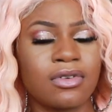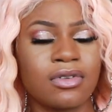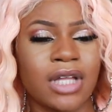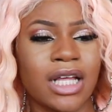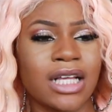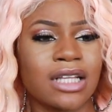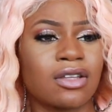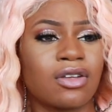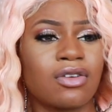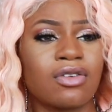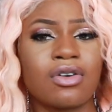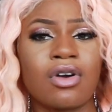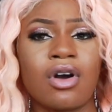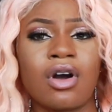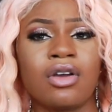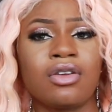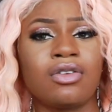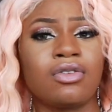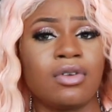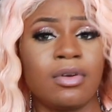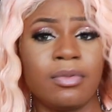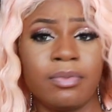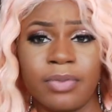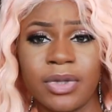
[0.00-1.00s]
Like, they'll
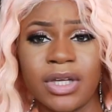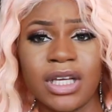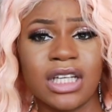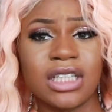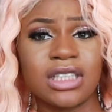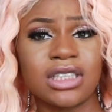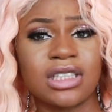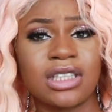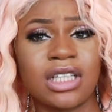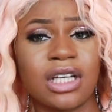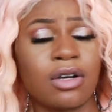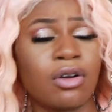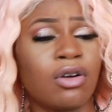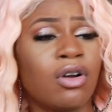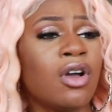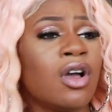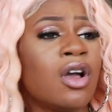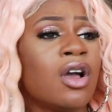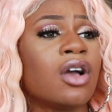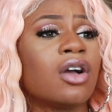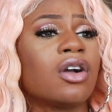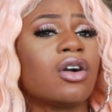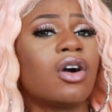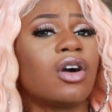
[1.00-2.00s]
call you a bitch, they'll
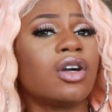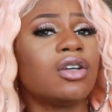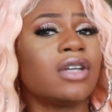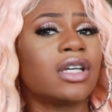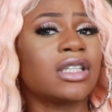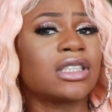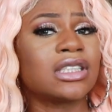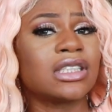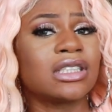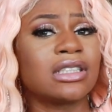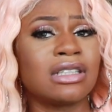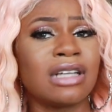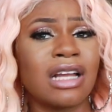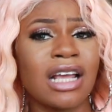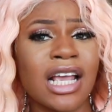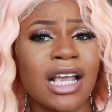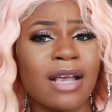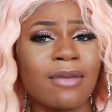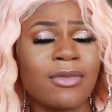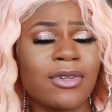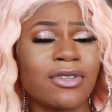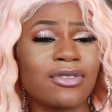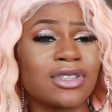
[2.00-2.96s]
call you out your name,